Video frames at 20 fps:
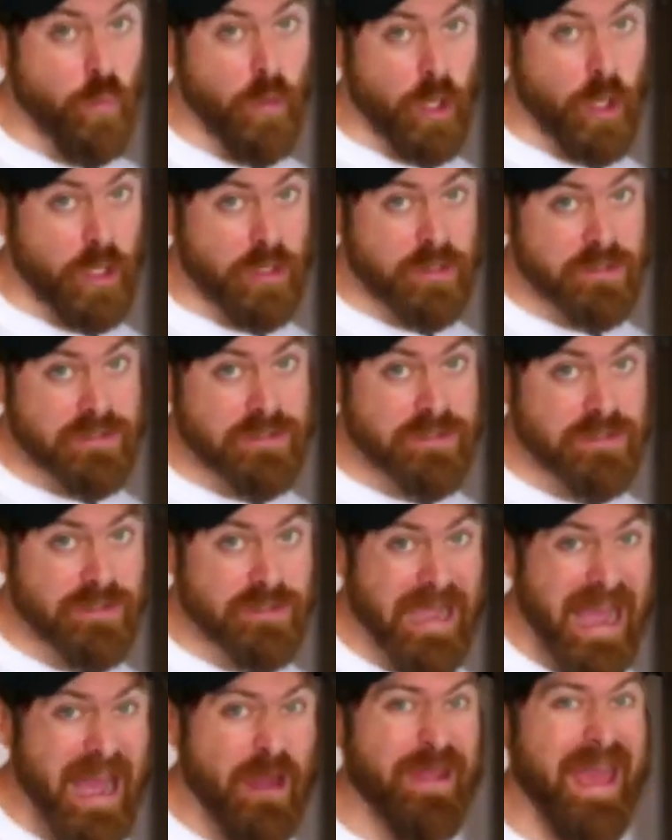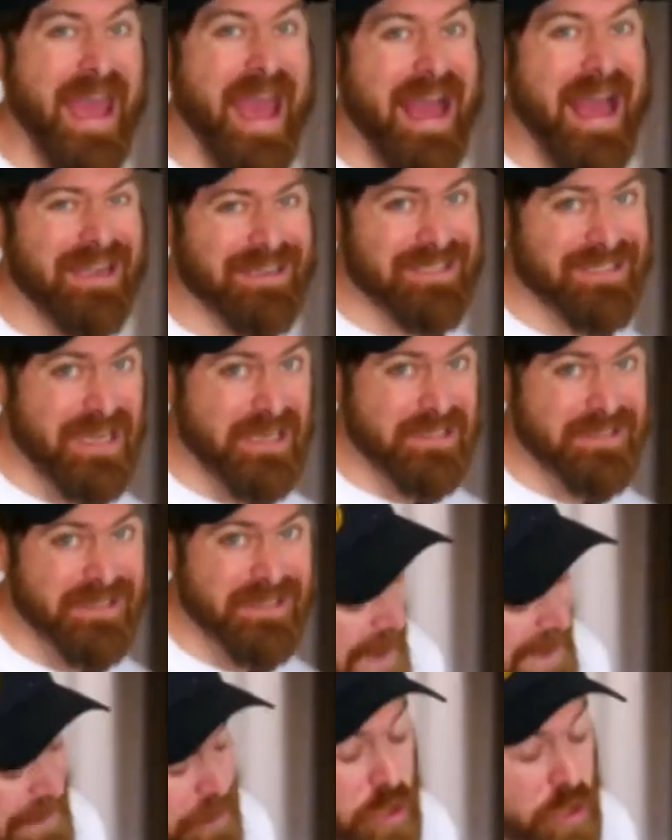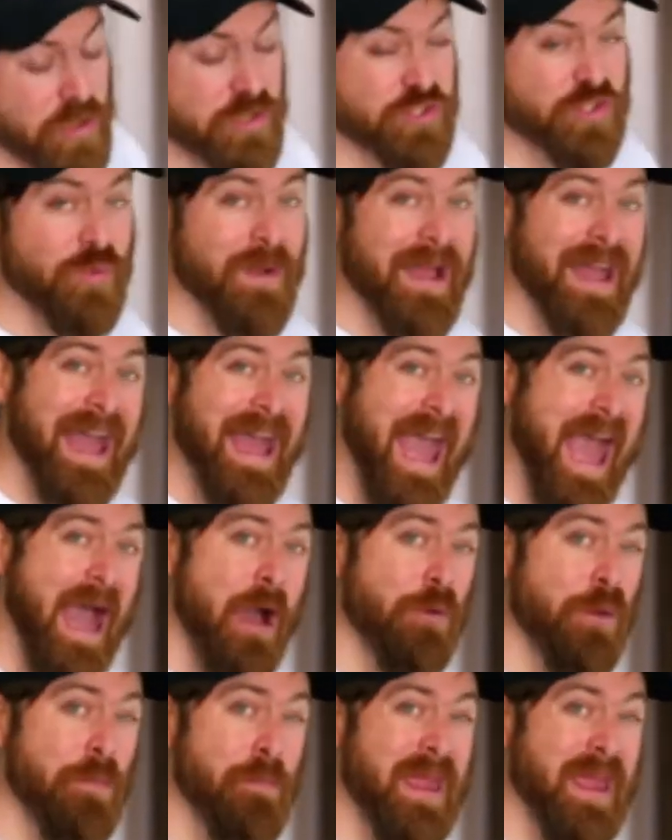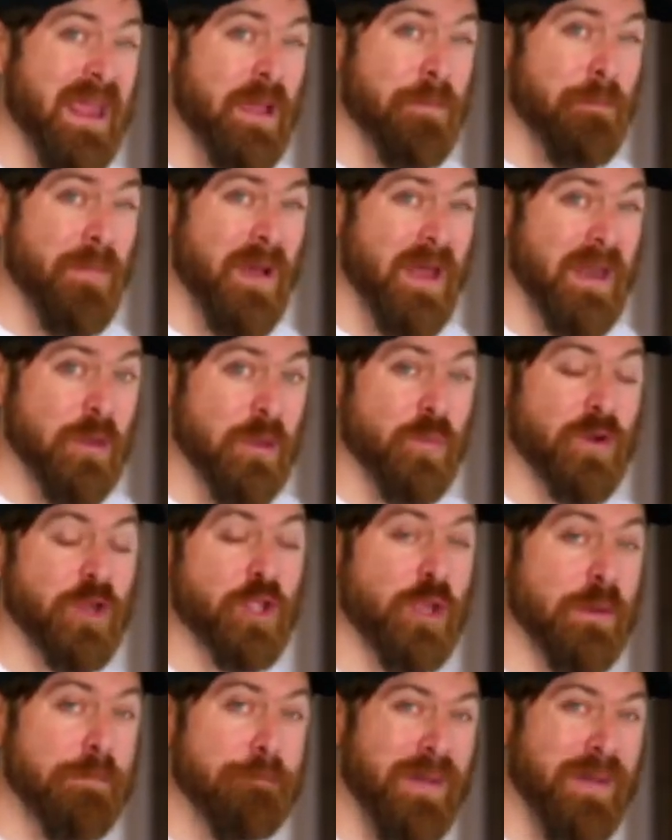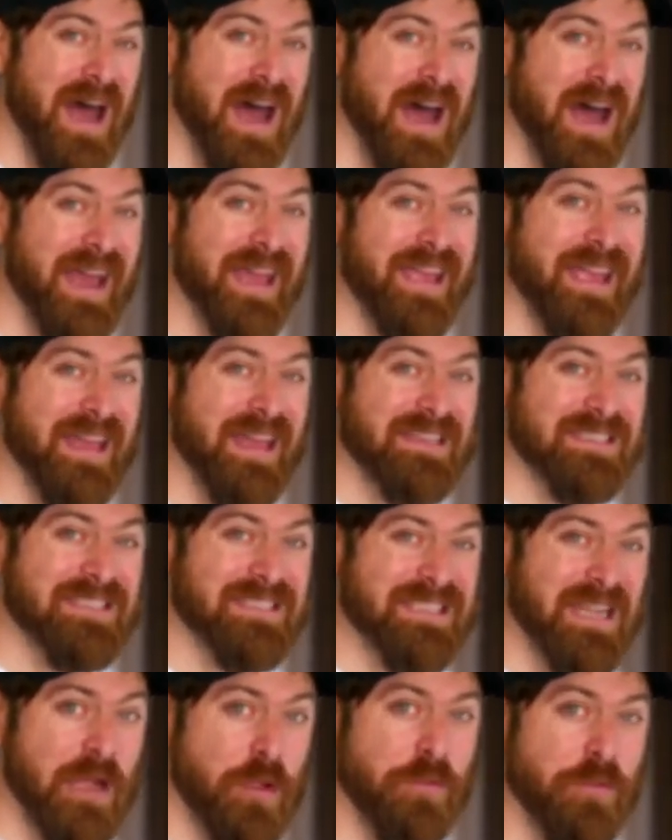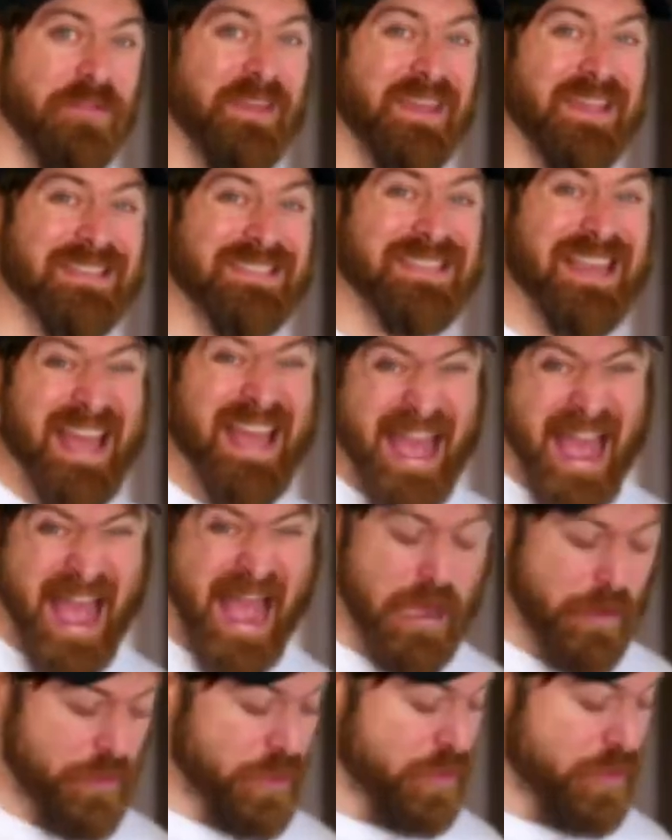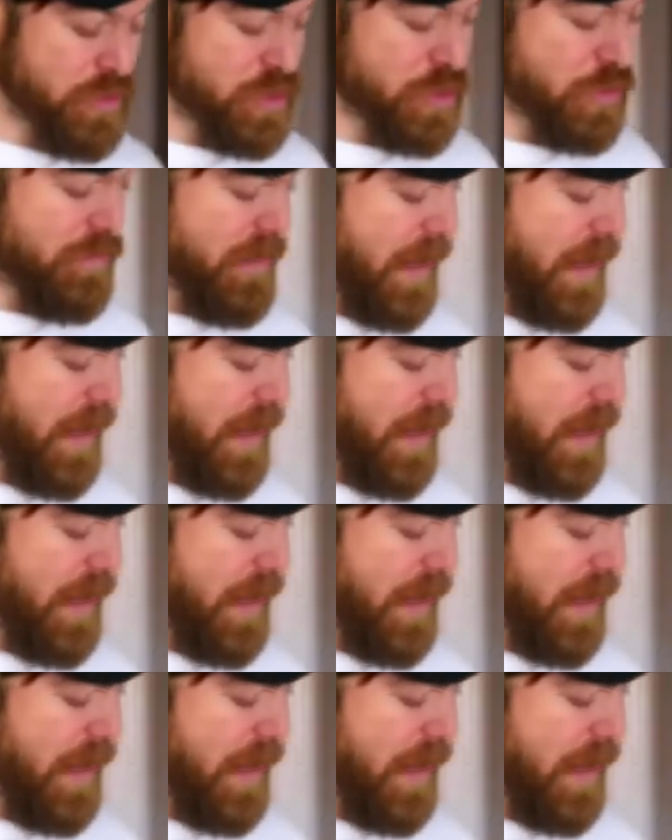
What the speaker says: works, how to access it, and also how to make money where you can buy and sell things, how you do